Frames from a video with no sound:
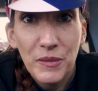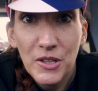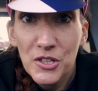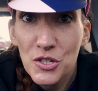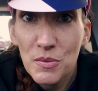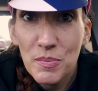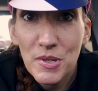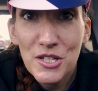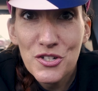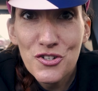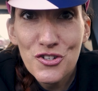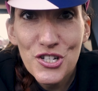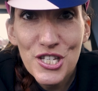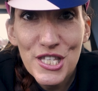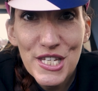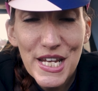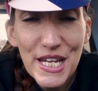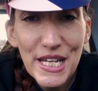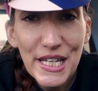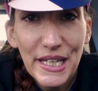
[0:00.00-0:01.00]
should be
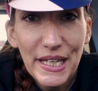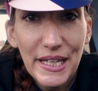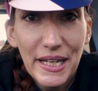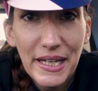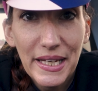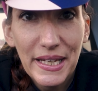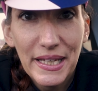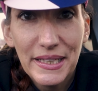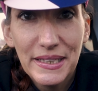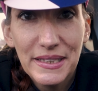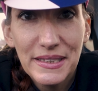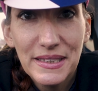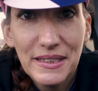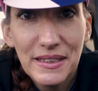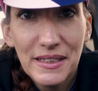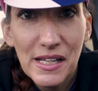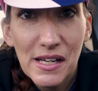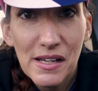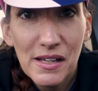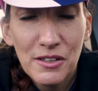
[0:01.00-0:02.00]
interesting, and
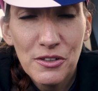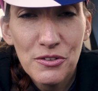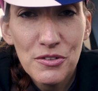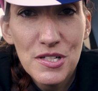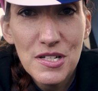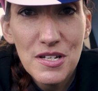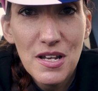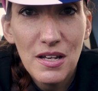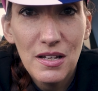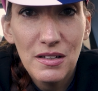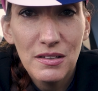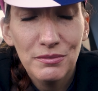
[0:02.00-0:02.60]
a good